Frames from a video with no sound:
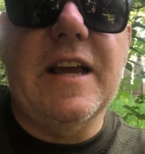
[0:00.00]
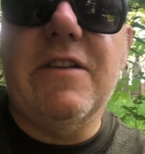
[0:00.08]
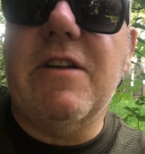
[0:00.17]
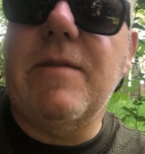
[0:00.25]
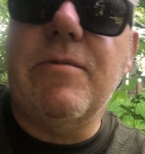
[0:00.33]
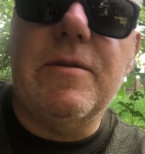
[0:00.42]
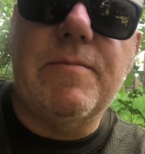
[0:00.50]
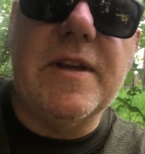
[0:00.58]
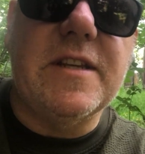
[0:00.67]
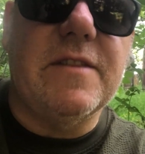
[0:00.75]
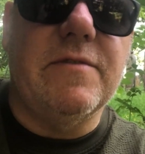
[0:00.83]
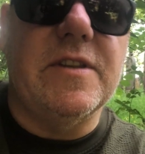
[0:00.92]
incredible
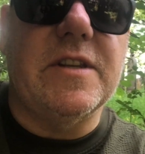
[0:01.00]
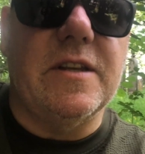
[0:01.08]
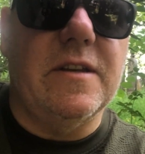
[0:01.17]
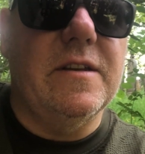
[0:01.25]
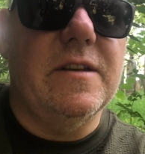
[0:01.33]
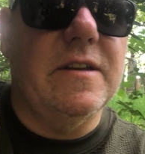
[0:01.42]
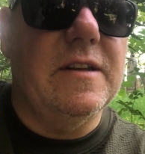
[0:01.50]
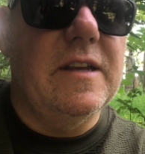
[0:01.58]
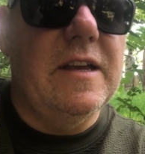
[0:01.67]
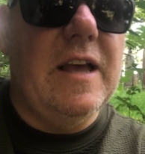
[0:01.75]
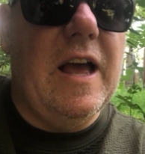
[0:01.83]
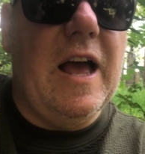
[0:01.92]
place to visit,
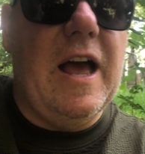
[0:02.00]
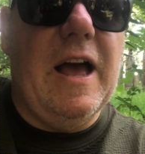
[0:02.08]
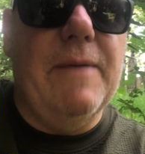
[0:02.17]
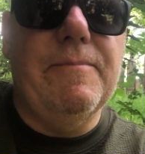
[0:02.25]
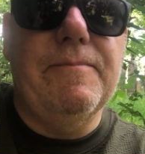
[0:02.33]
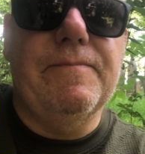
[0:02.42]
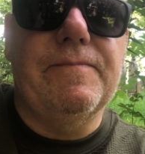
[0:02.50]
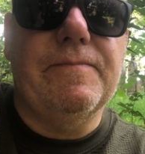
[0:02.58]
um,